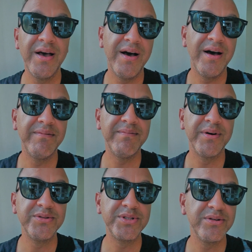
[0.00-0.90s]

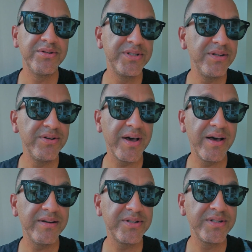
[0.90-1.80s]
Until I see you
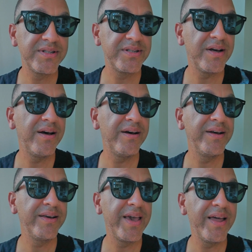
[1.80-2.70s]
guys
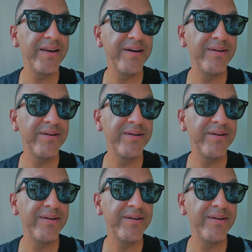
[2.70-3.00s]
again